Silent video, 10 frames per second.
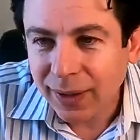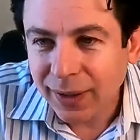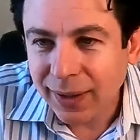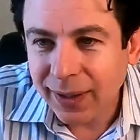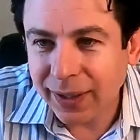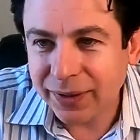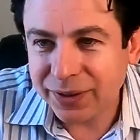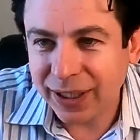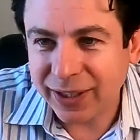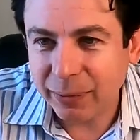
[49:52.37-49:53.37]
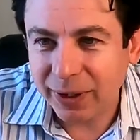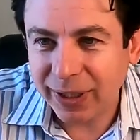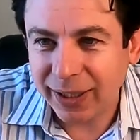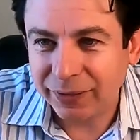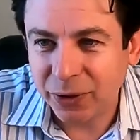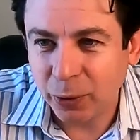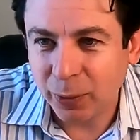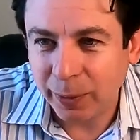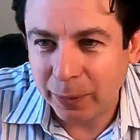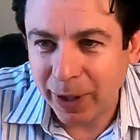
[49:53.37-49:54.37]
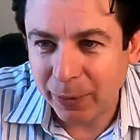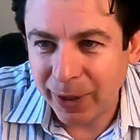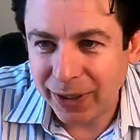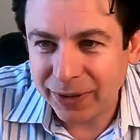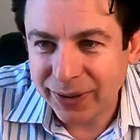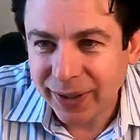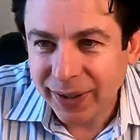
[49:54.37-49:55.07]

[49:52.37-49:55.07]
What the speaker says: Heather's asking about, I'd love to know more about meow maids.